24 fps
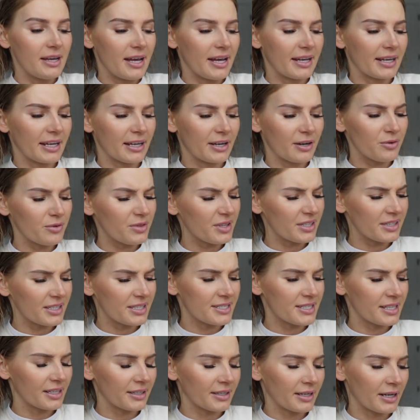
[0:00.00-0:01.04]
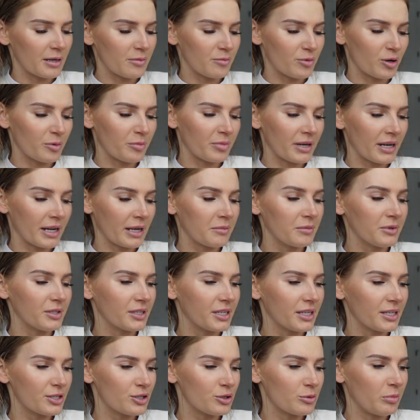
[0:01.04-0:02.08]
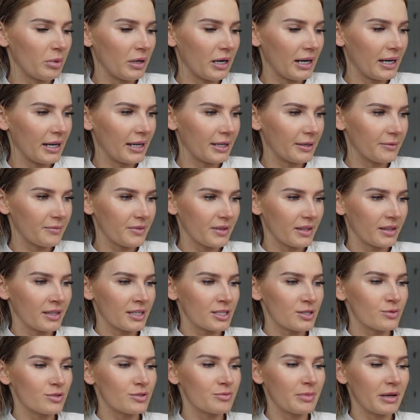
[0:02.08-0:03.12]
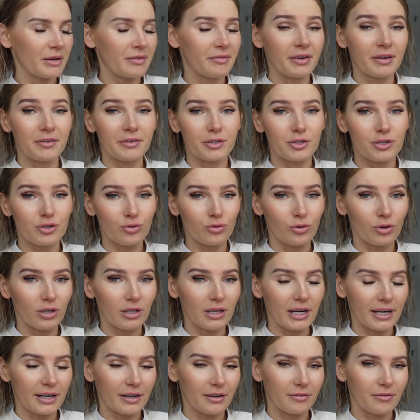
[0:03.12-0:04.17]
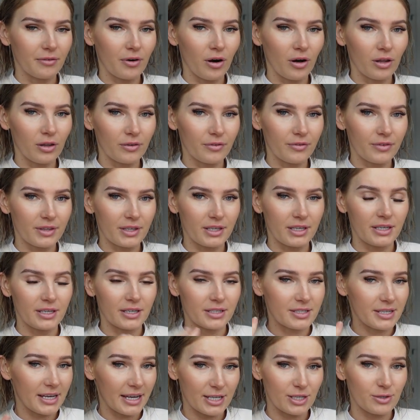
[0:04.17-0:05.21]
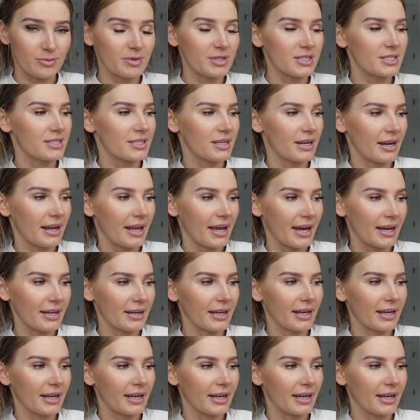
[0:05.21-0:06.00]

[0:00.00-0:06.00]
And I don't think they sell it anymore, but I am looking to buy. This was my favorite tool out of all of the attachments that I had.